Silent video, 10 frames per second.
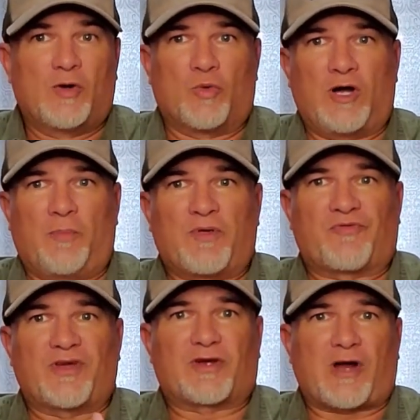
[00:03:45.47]
will help you
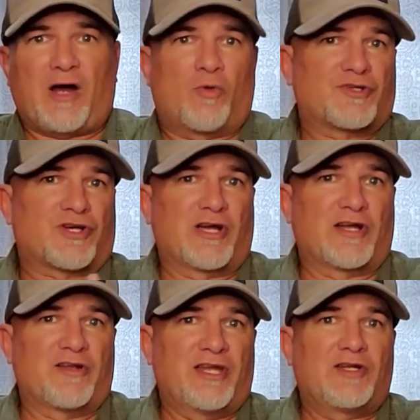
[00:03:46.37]
figure out what you're going
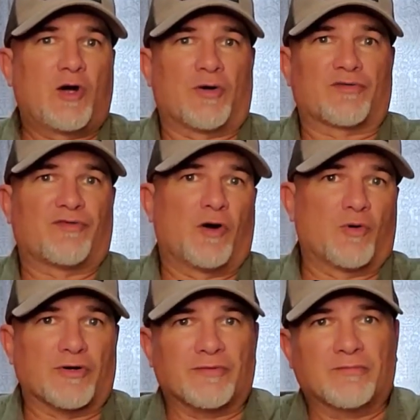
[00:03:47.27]
to need going
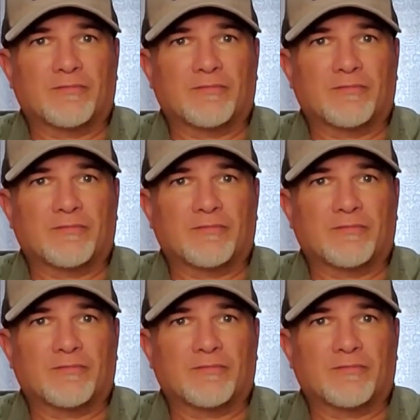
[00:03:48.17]
forward.